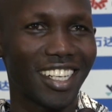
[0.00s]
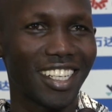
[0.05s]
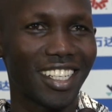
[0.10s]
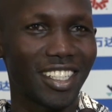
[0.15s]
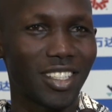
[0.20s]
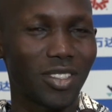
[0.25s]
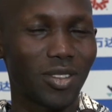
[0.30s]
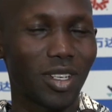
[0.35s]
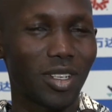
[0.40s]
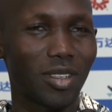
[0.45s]

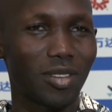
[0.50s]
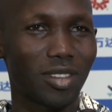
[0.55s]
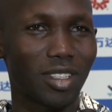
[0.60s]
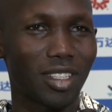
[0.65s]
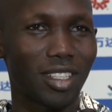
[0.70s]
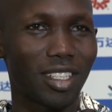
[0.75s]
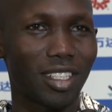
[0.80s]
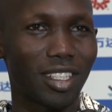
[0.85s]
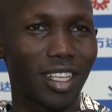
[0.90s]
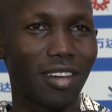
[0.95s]
it's one of
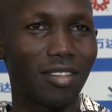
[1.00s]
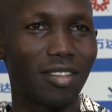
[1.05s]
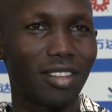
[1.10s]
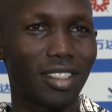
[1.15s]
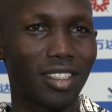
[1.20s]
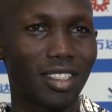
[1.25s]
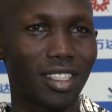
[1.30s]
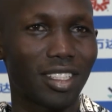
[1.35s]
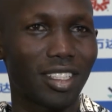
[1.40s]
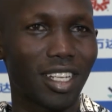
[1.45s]
the
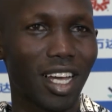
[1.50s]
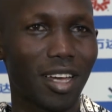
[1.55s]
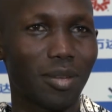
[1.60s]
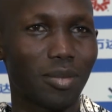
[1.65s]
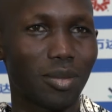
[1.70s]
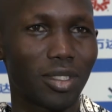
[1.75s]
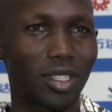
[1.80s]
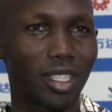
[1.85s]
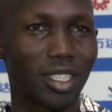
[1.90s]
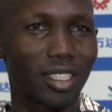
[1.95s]
toughest
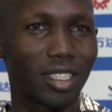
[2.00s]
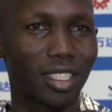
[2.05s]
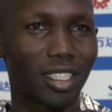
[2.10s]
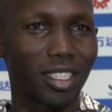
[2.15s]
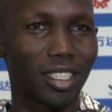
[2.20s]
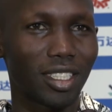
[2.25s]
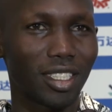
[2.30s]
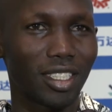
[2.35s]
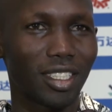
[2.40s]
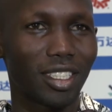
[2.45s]
times that
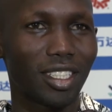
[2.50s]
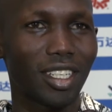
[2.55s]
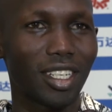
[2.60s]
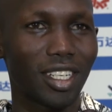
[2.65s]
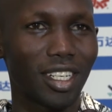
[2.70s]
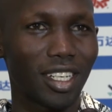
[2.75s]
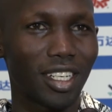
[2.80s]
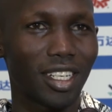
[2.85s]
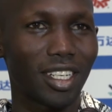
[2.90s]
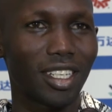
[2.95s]

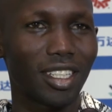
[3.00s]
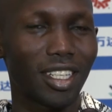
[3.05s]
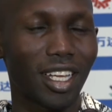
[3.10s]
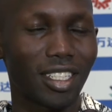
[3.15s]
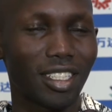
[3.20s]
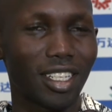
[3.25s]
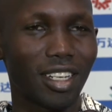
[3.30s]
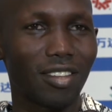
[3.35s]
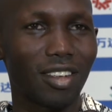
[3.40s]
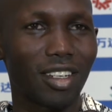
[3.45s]
it
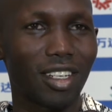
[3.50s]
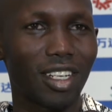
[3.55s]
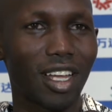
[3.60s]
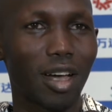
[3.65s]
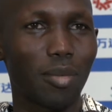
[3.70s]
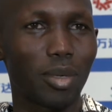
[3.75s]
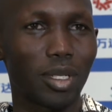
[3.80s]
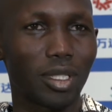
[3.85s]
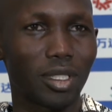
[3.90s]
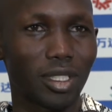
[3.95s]
has never really
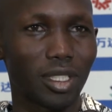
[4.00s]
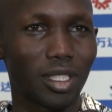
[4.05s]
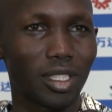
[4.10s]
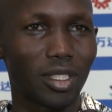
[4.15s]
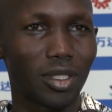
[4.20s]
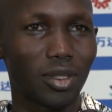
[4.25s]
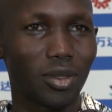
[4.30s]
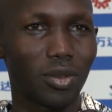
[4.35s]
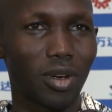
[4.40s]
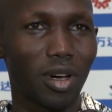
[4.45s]
happened
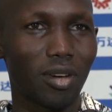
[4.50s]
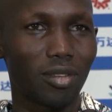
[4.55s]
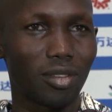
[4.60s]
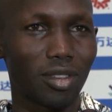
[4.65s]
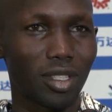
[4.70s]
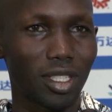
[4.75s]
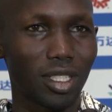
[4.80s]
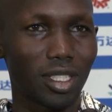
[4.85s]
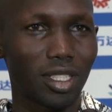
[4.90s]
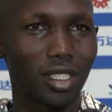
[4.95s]
to have
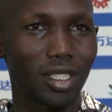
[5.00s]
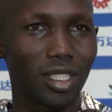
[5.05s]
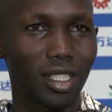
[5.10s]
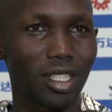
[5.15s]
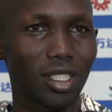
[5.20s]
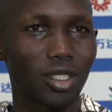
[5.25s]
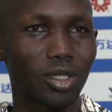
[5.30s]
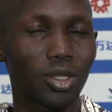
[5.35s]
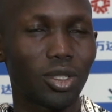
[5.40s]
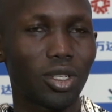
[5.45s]
these
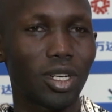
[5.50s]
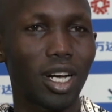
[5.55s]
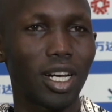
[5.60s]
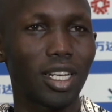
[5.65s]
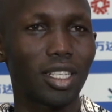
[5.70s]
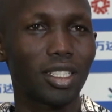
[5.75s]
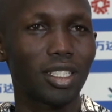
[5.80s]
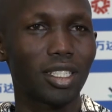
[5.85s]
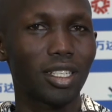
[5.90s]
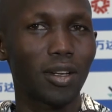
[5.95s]
3 strong
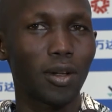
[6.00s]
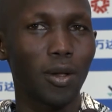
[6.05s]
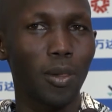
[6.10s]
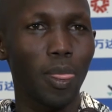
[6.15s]
guys,